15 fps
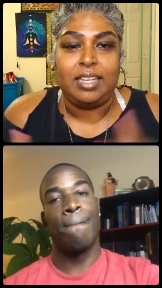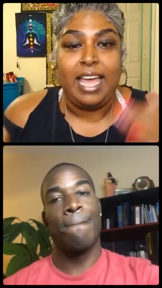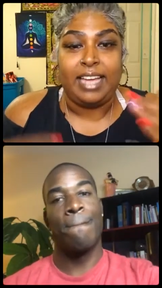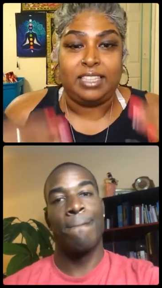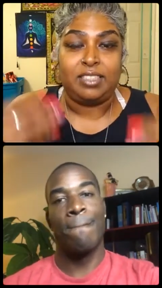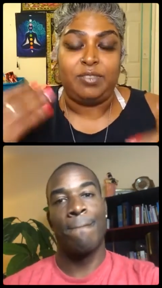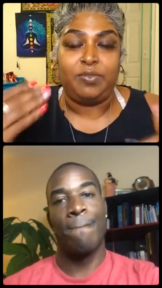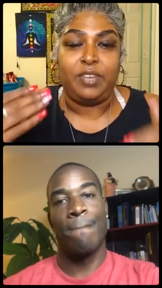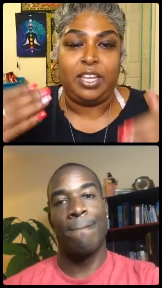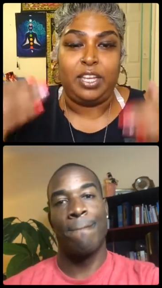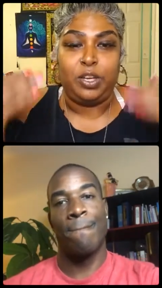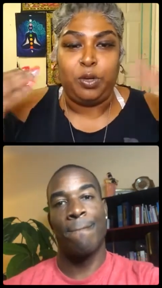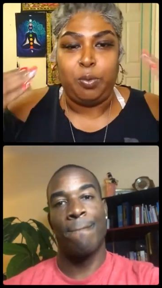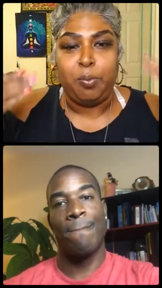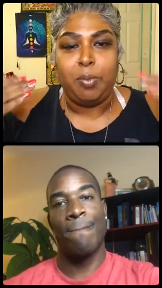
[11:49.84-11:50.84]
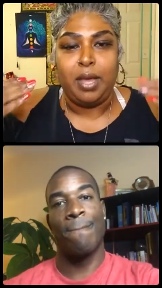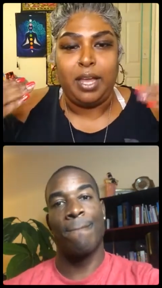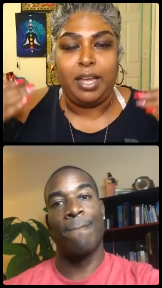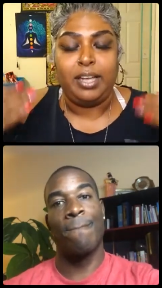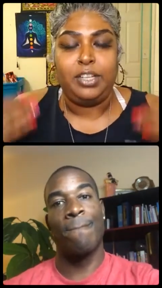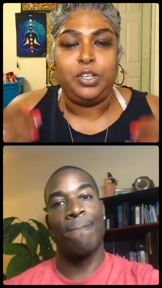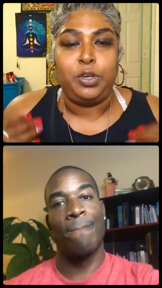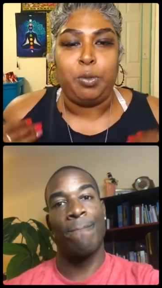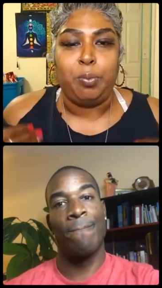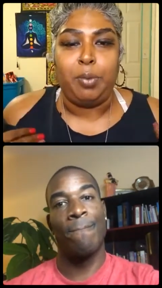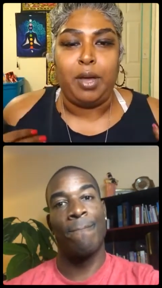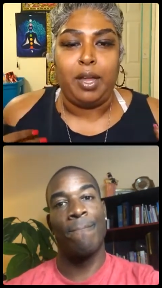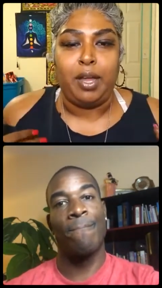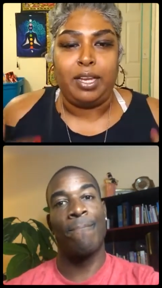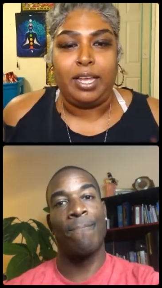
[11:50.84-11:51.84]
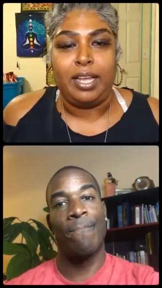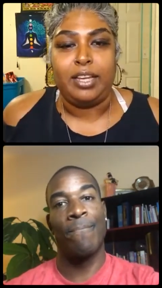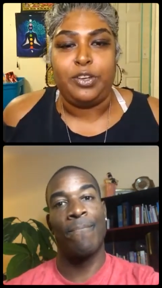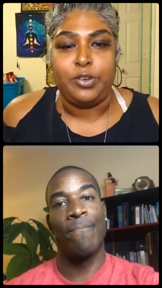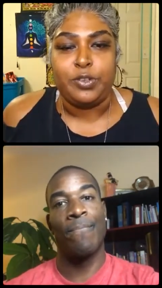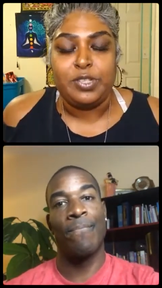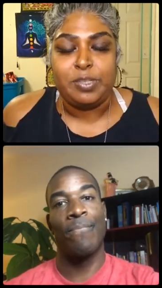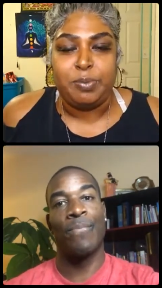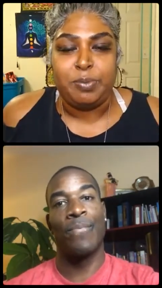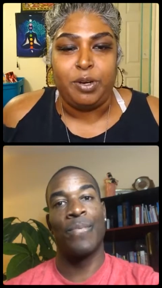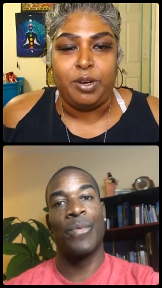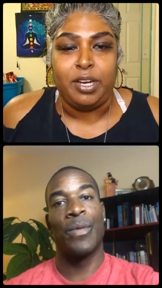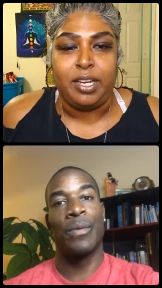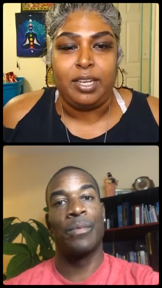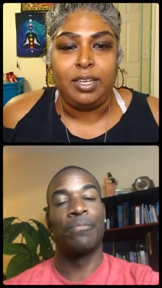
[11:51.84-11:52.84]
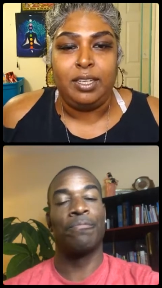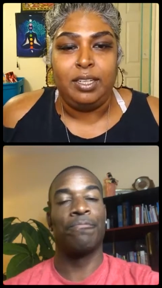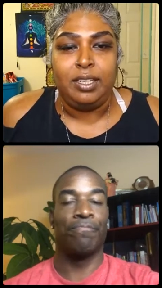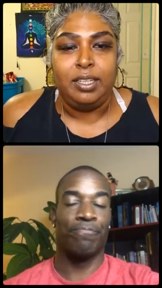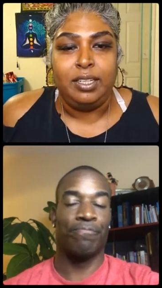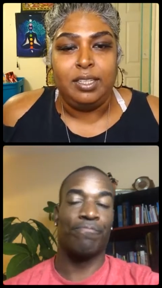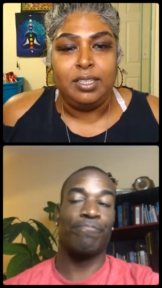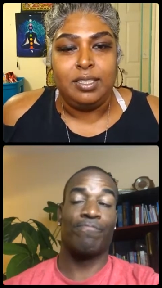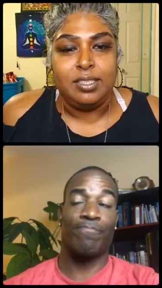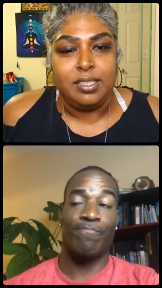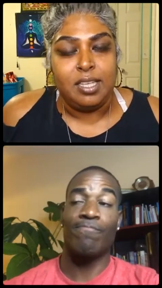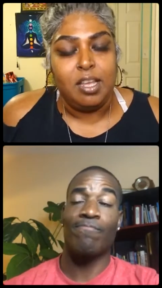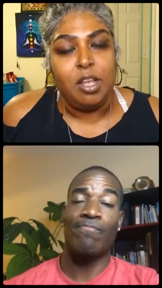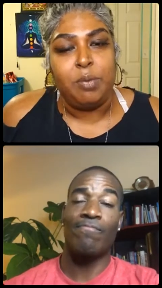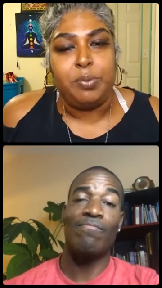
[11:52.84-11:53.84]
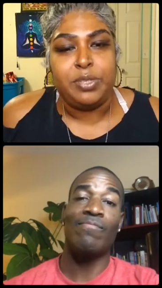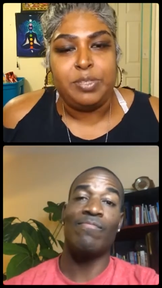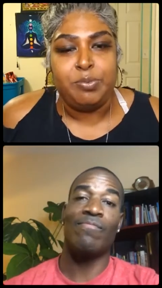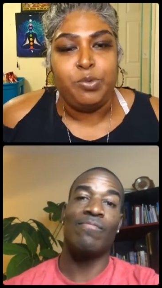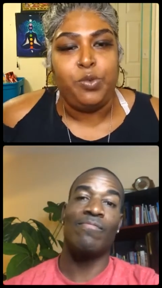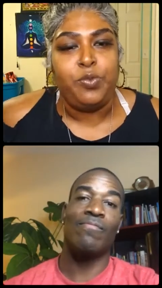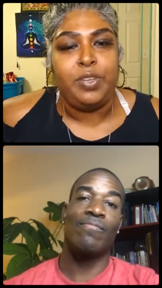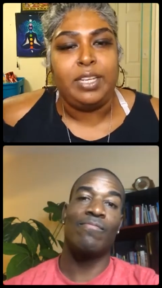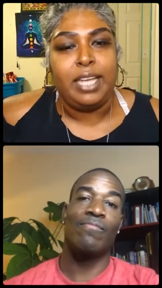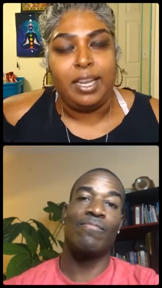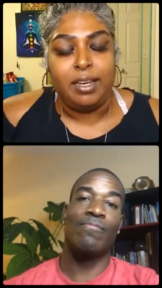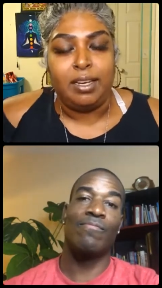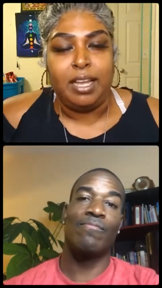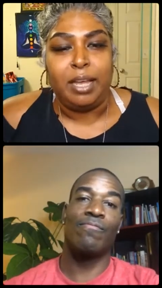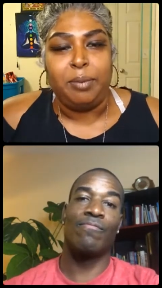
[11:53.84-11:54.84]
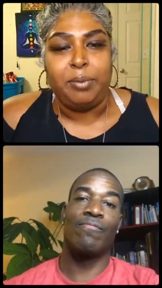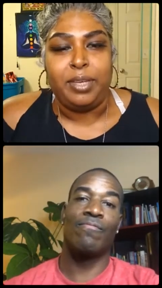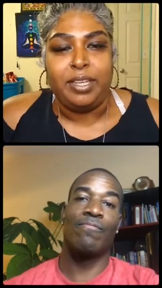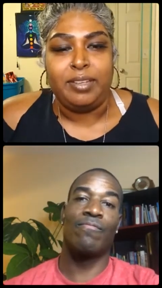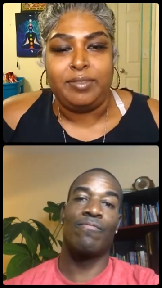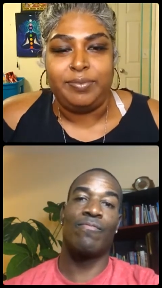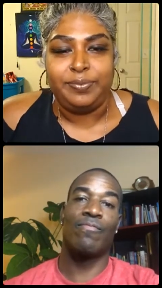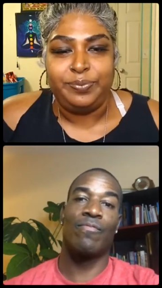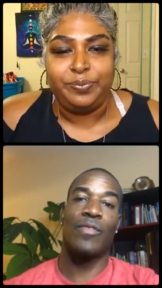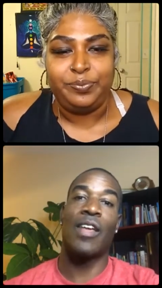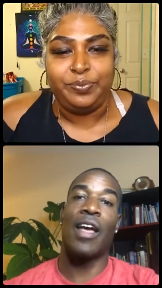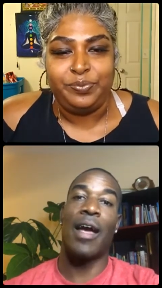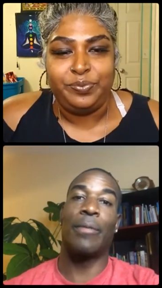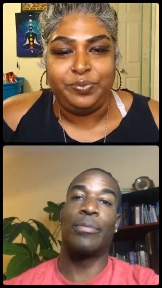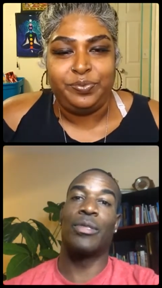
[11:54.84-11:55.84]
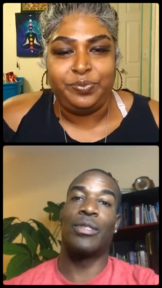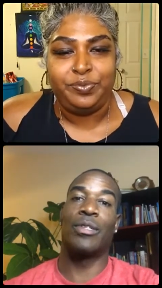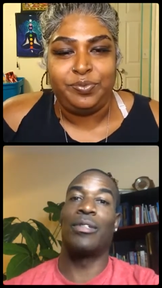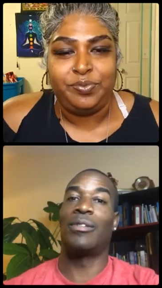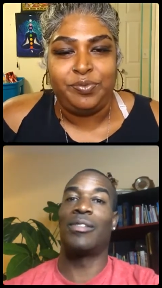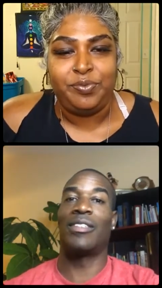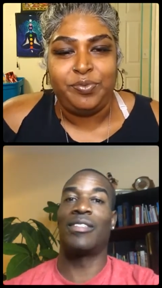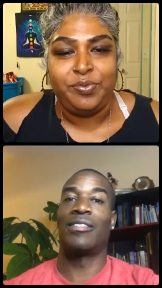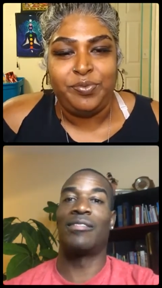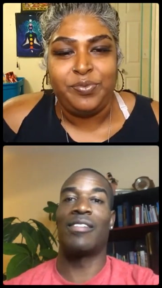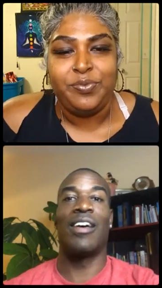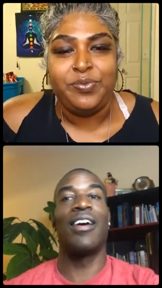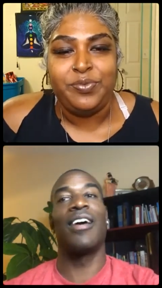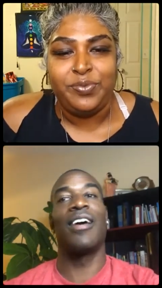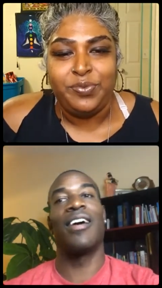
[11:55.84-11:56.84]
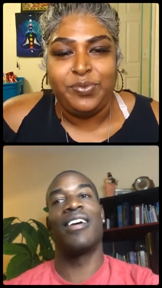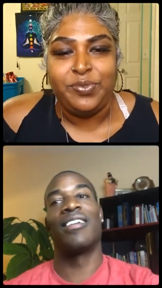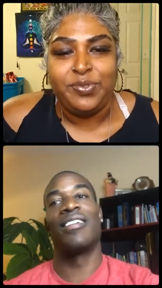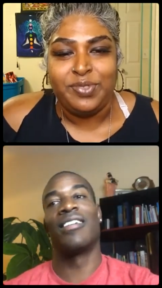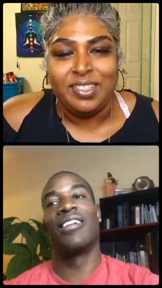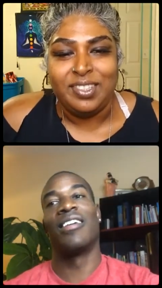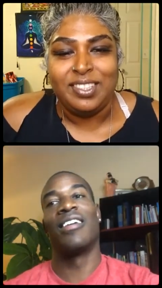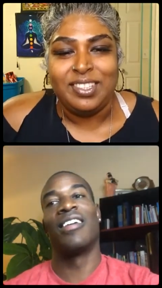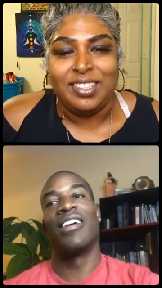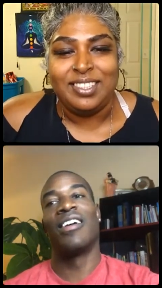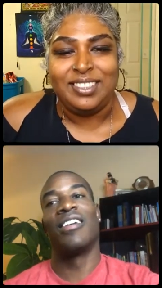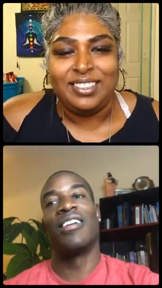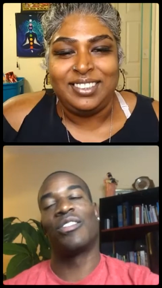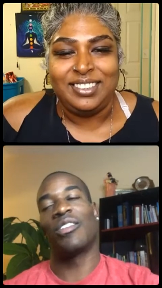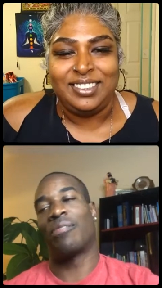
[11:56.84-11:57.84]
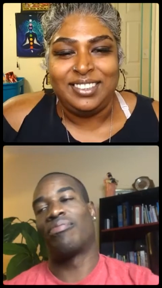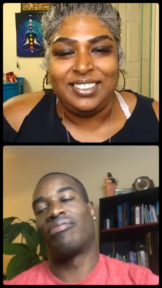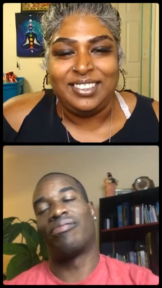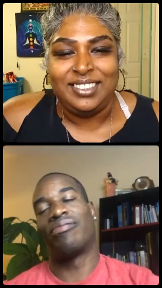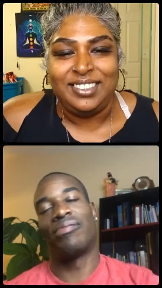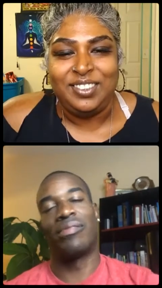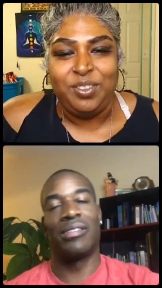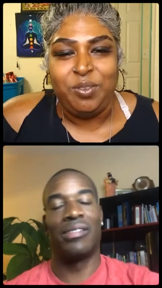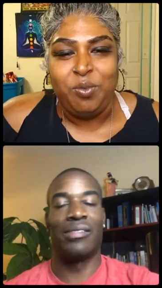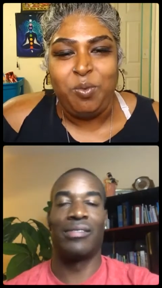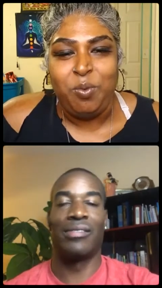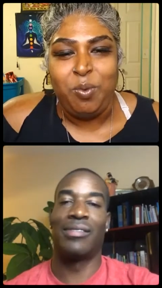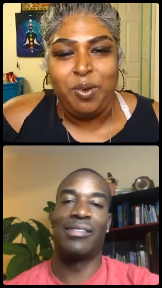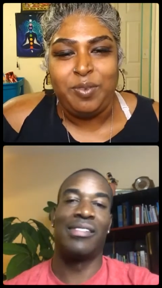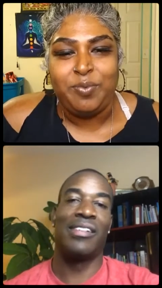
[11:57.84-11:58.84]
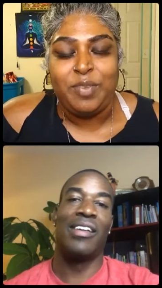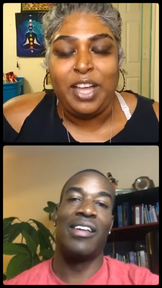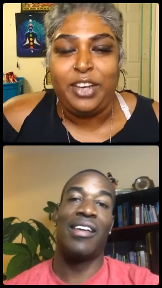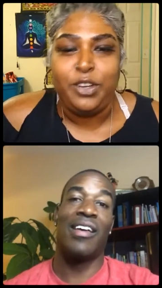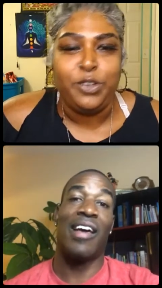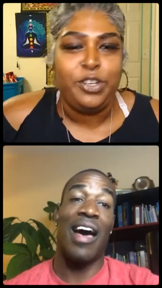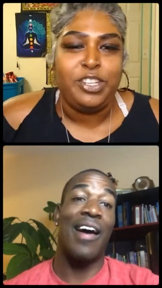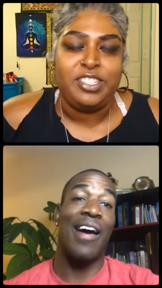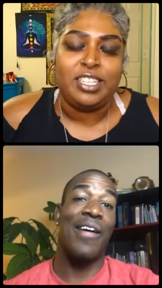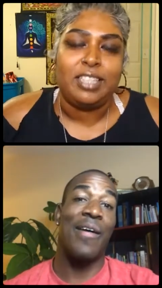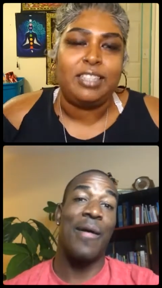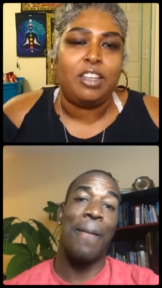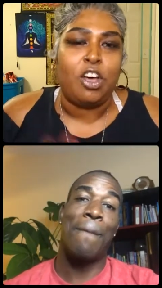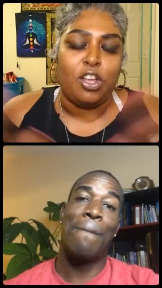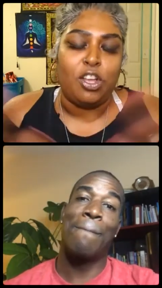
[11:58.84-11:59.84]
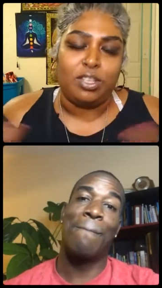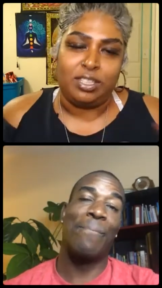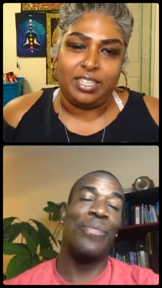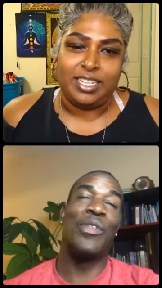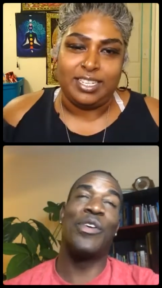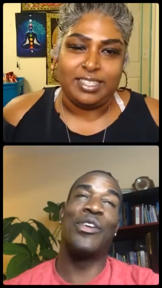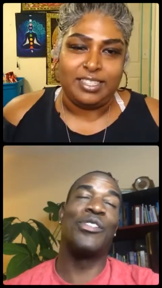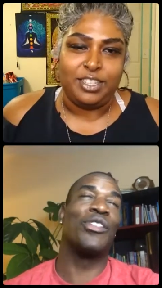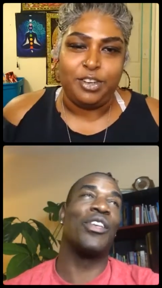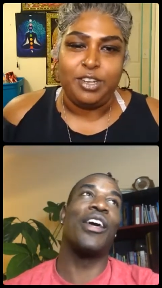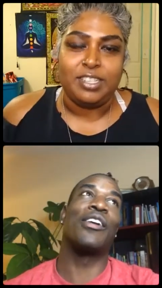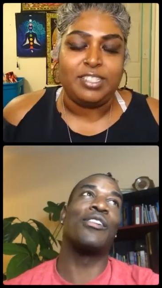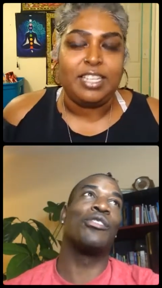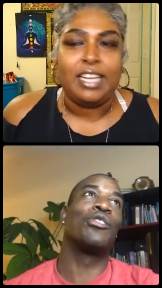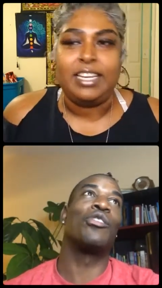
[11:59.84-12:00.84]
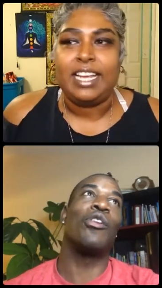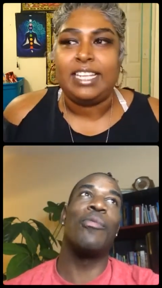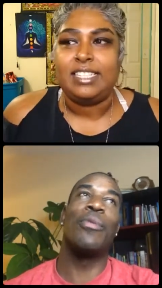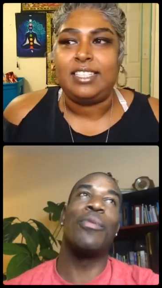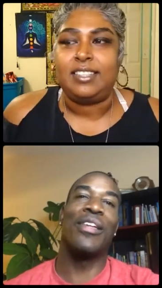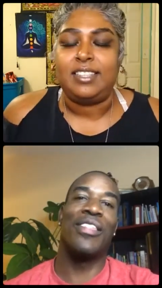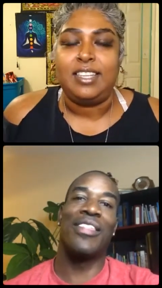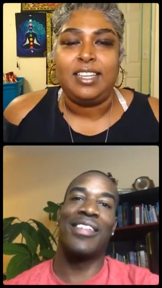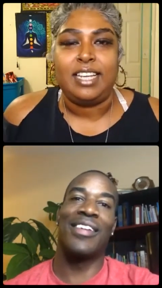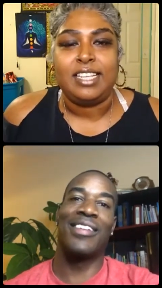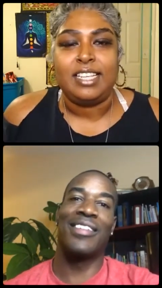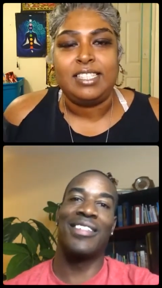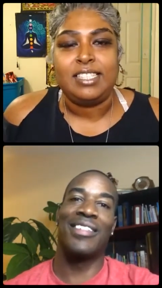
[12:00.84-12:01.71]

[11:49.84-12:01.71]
Speaker 1: activate your mind, your body, and your spirit to help us move in that alignment?
Speaker 2: Absolutely. Uh, so,
Speaker 1: I know there's a long list. There's, there's like and that's so the thing. That's